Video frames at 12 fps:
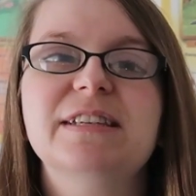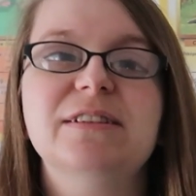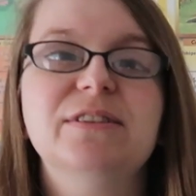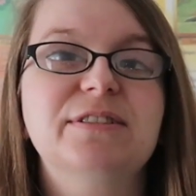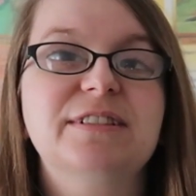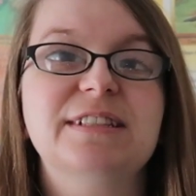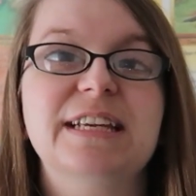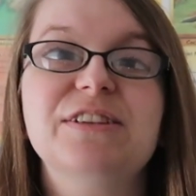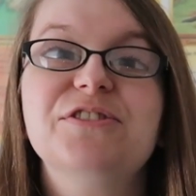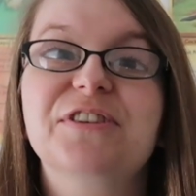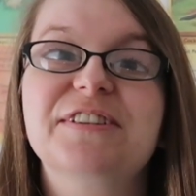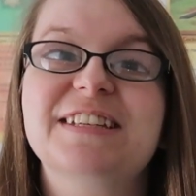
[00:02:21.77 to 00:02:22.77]
It looked
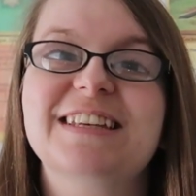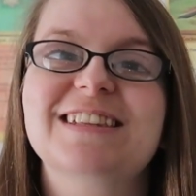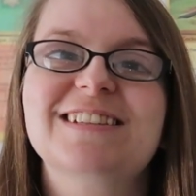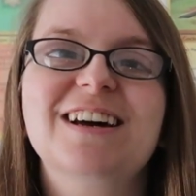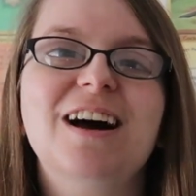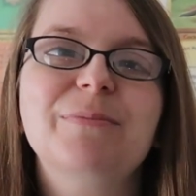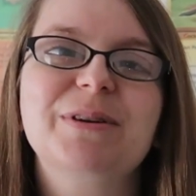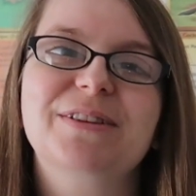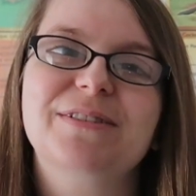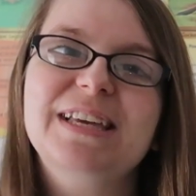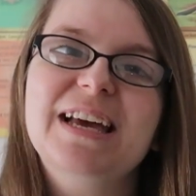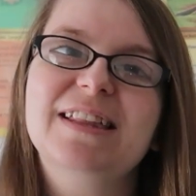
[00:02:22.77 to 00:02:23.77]
interesting at the time. We
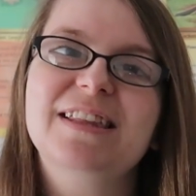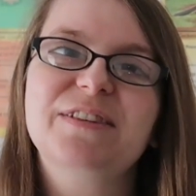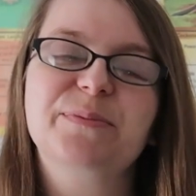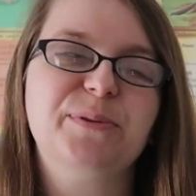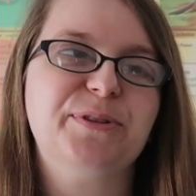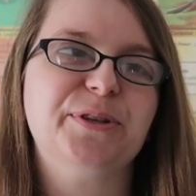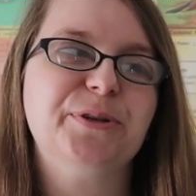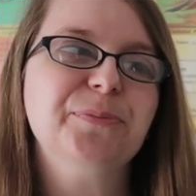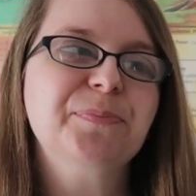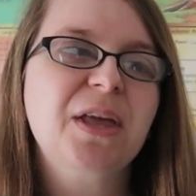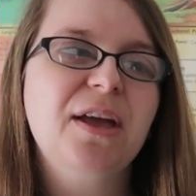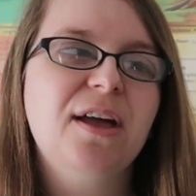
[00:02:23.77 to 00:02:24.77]
thought, yeah, this will do.